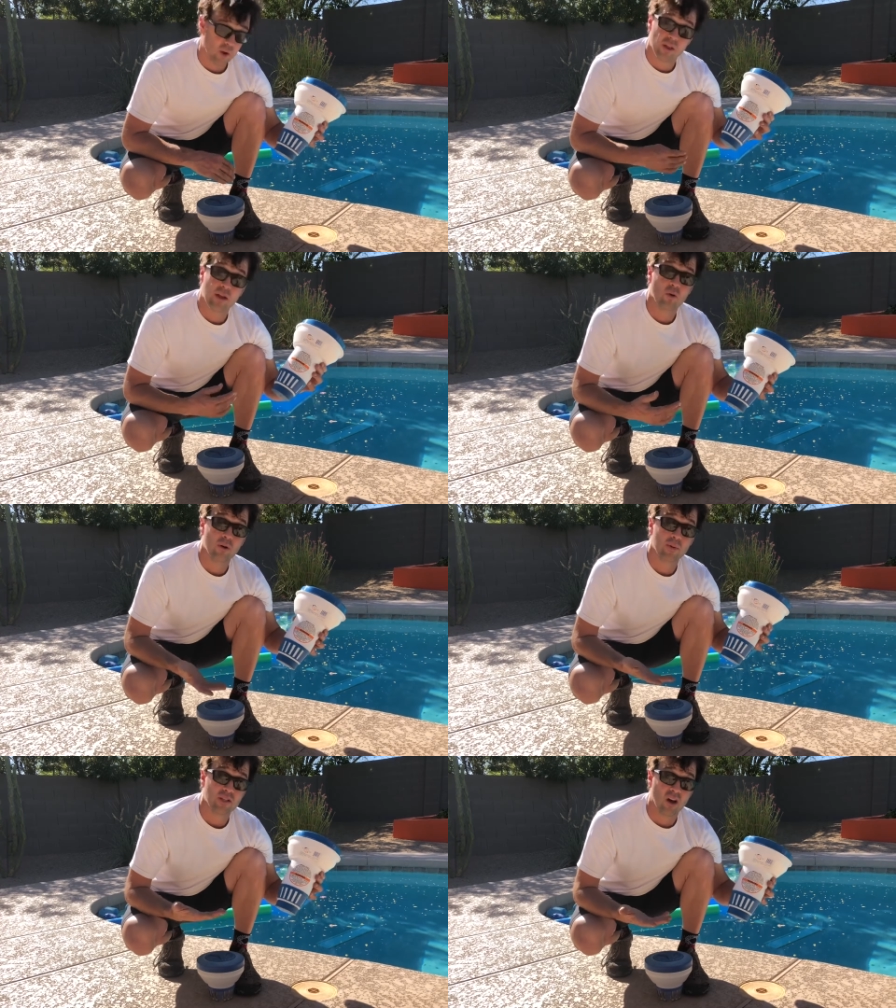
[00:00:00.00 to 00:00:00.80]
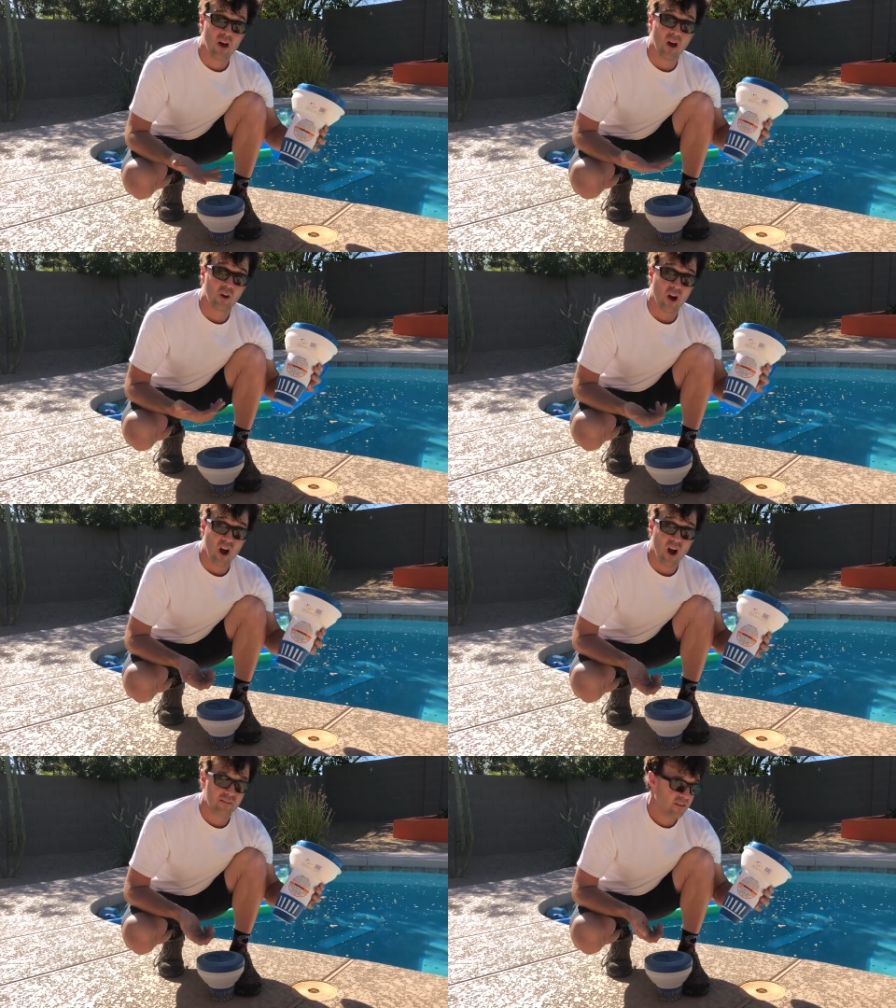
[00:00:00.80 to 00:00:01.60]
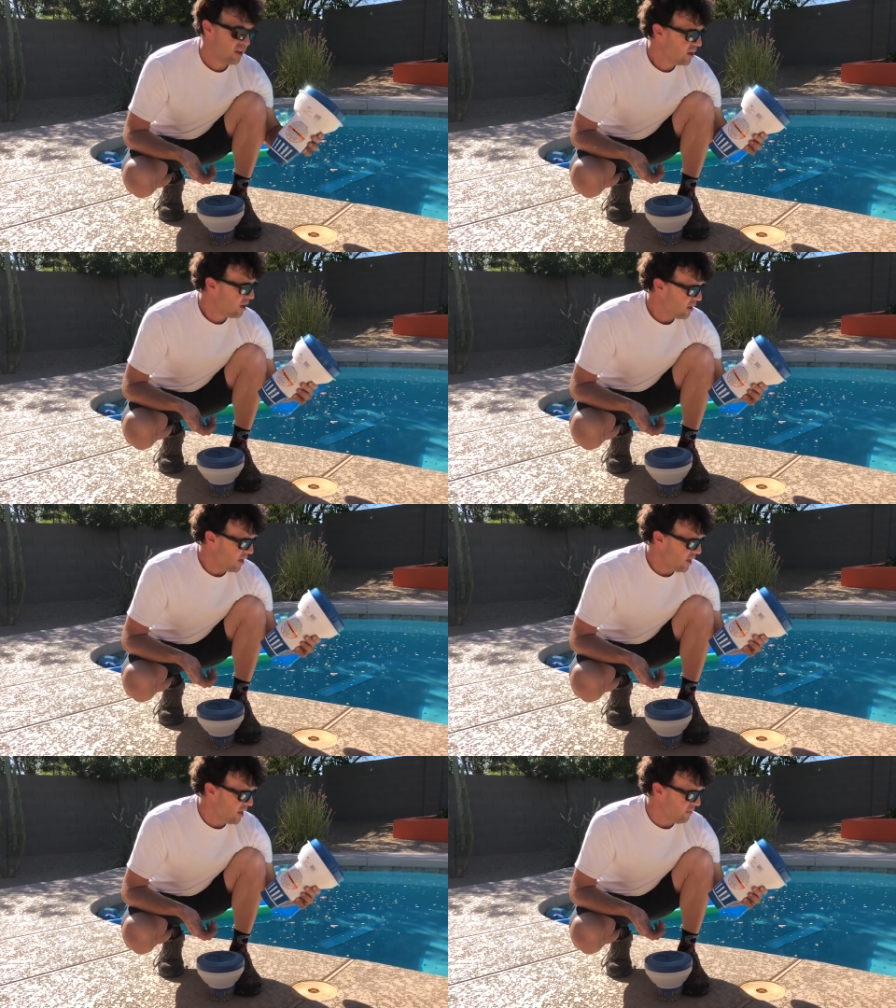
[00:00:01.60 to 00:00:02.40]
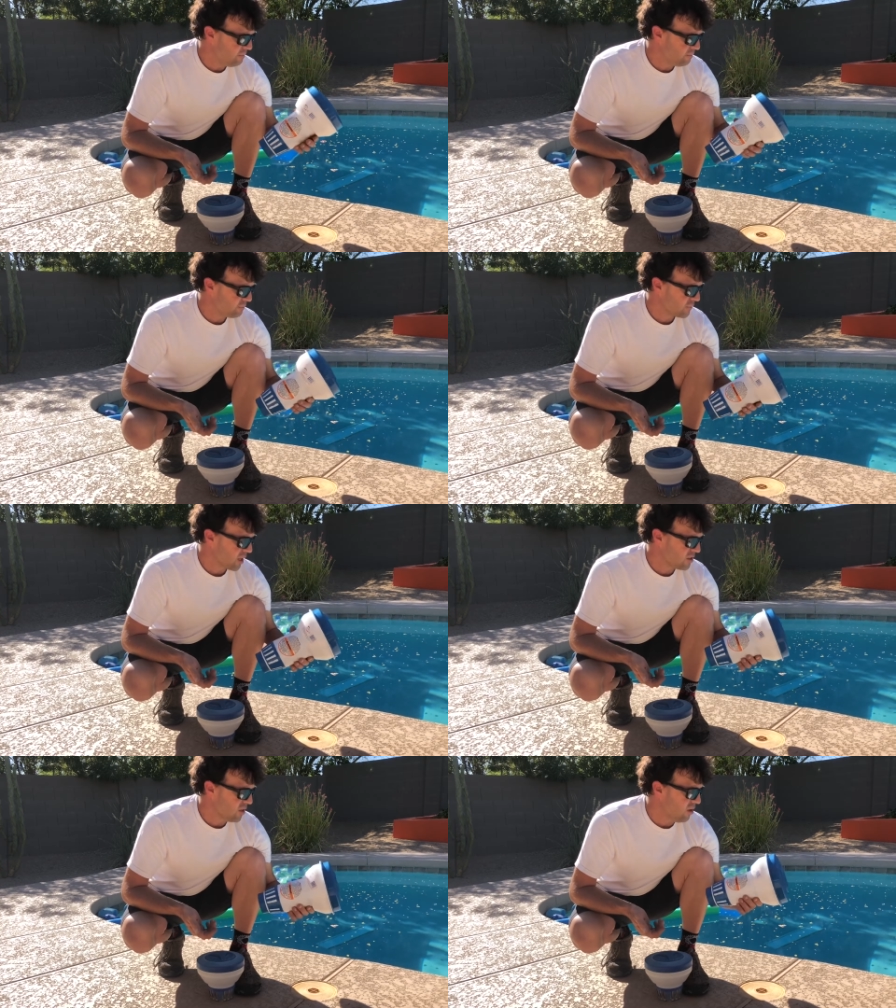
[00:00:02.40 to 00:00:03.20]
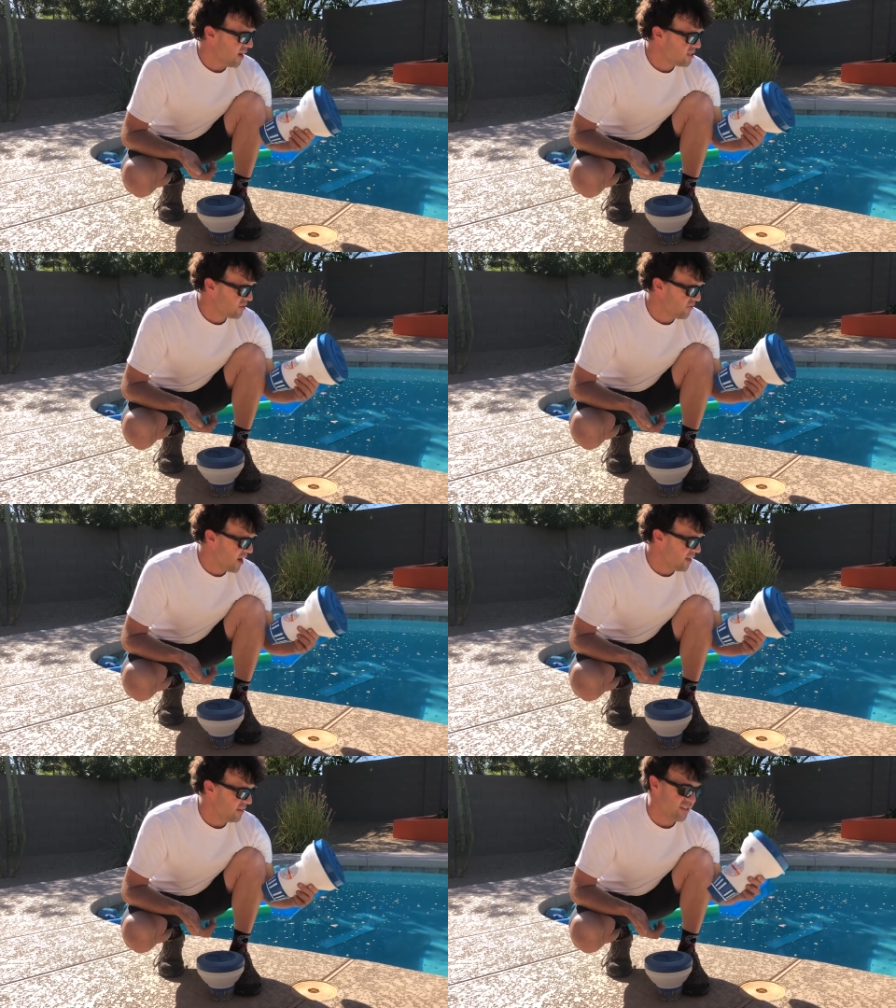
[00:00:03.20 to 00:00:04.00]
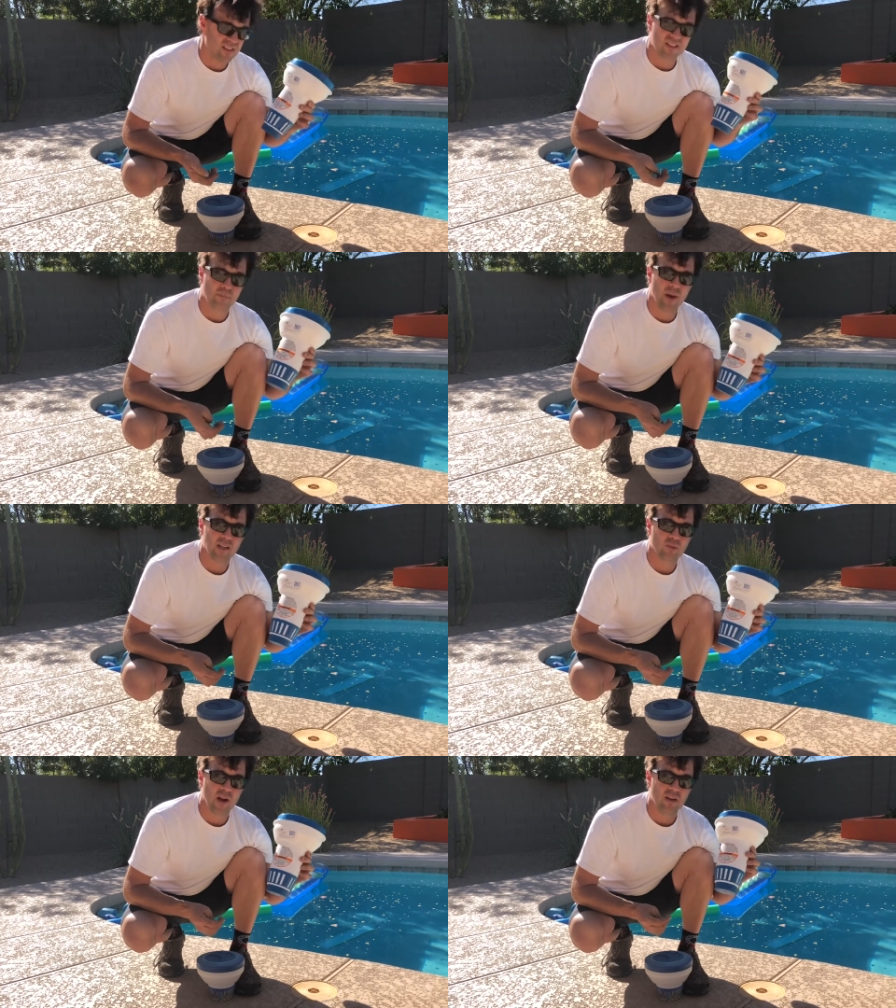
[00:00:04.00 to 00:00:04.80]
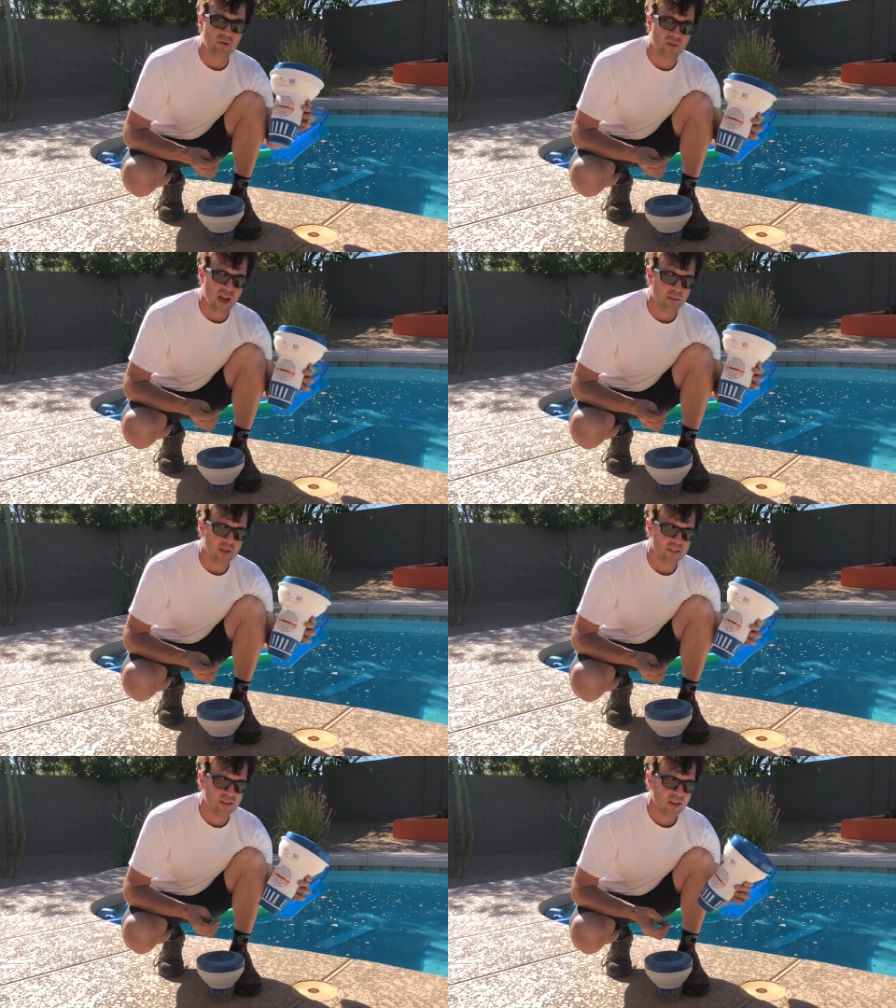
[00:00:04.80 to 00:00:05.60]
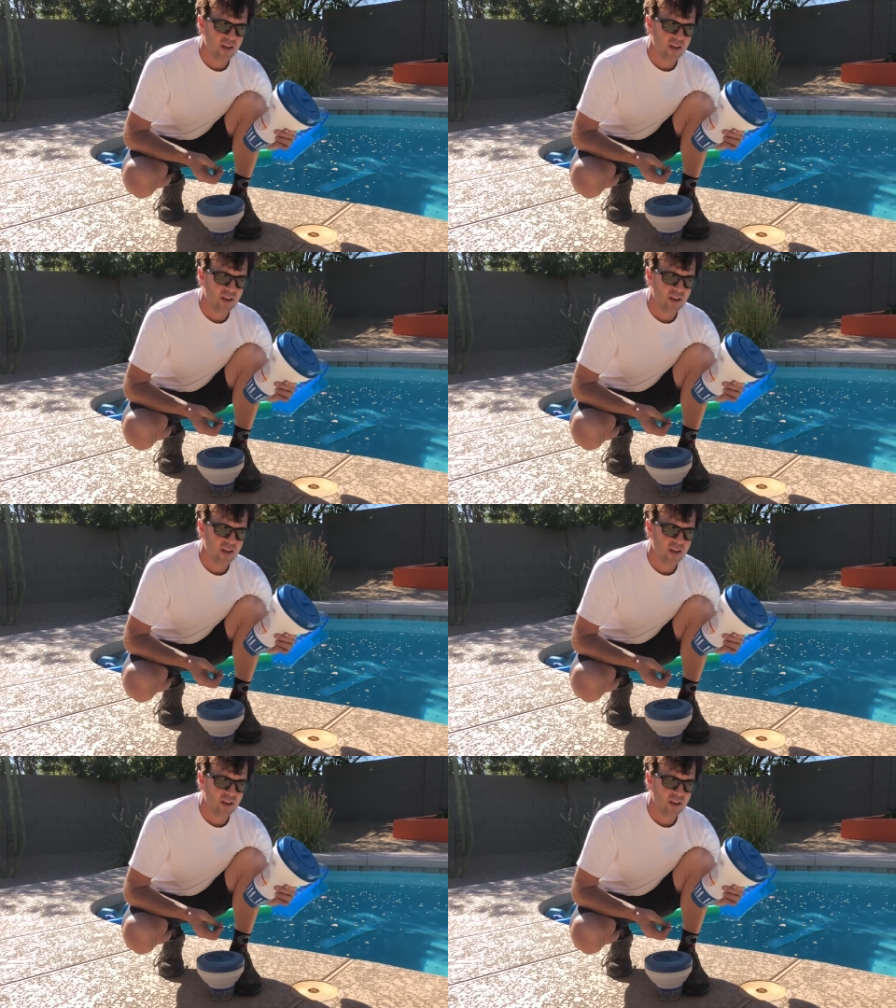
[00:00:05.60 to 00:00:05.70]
whether the equipment's on or off. And so I just find this is the best way to do tablets.